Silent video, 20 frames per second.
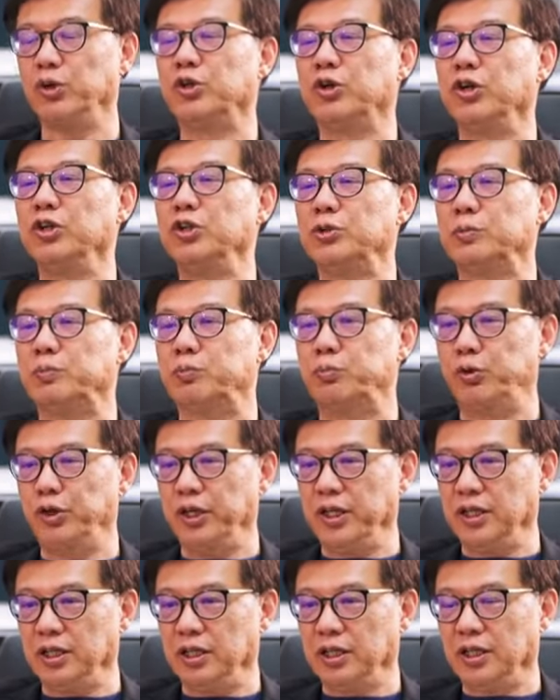We're going to
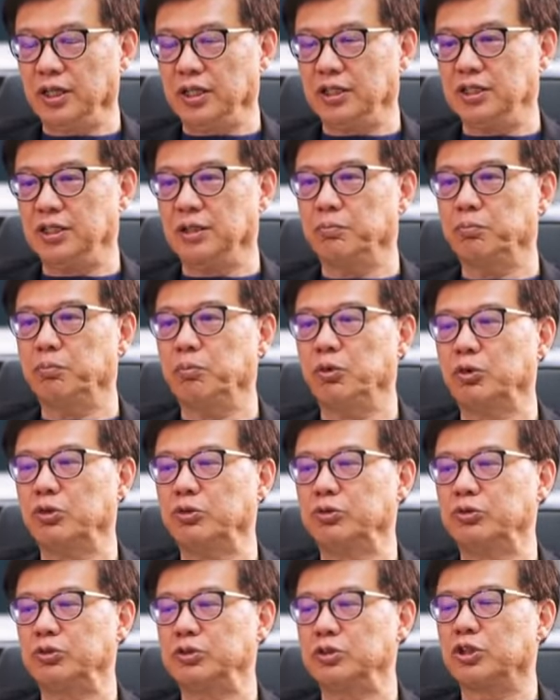bring the
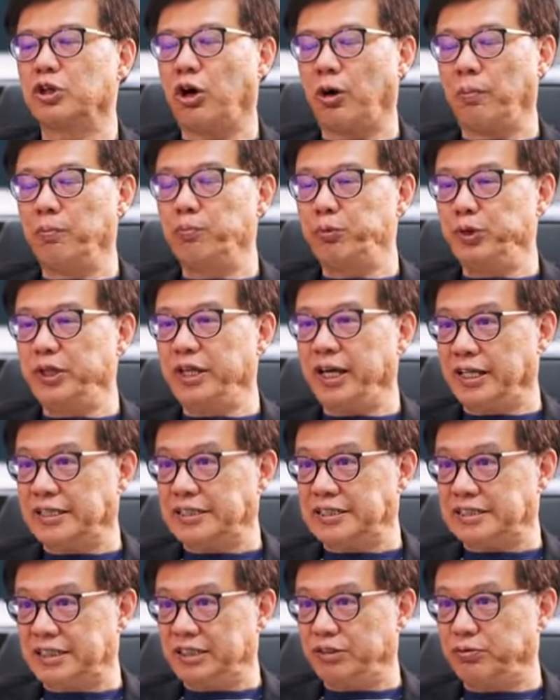most
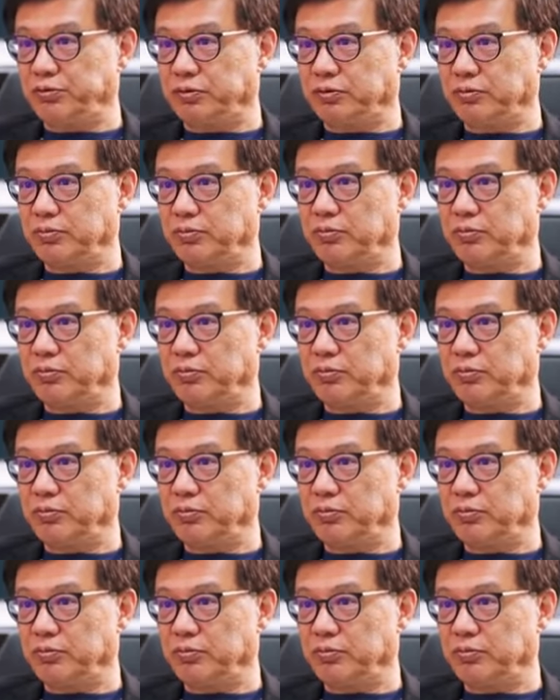comprehensive,